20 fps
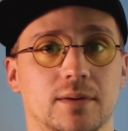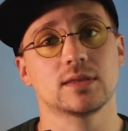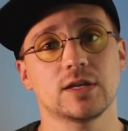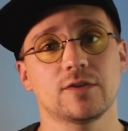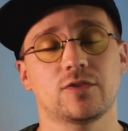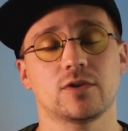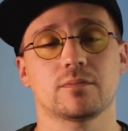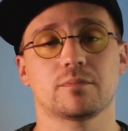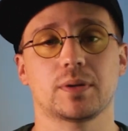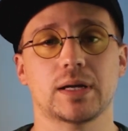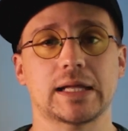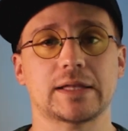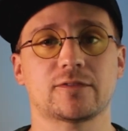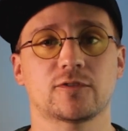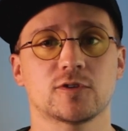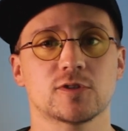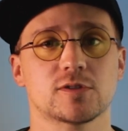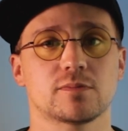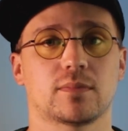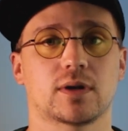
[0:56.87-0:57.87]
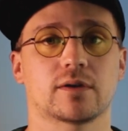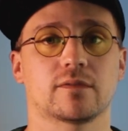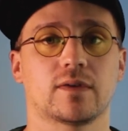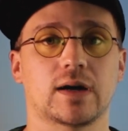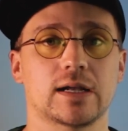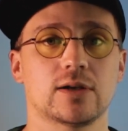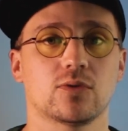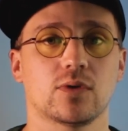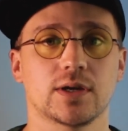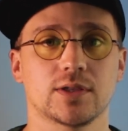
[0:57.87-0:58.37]
Different platforms might
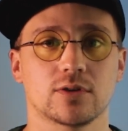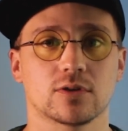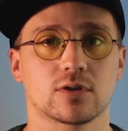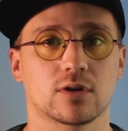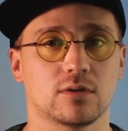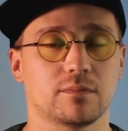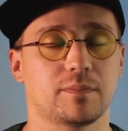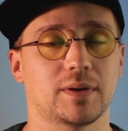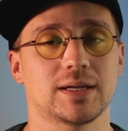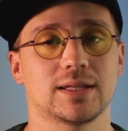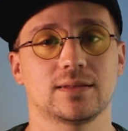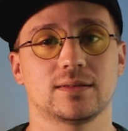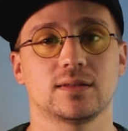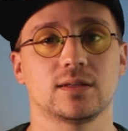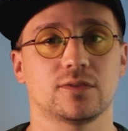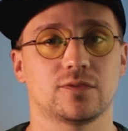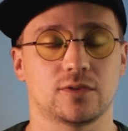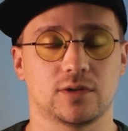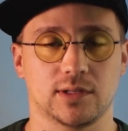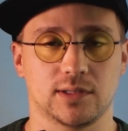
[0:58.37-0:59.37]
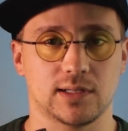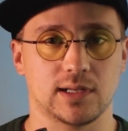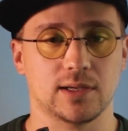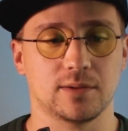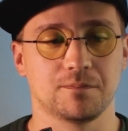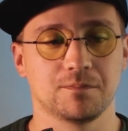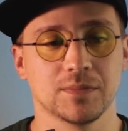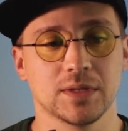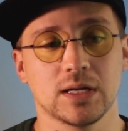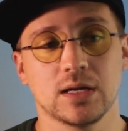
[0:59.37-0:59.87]
evaluate your company differently.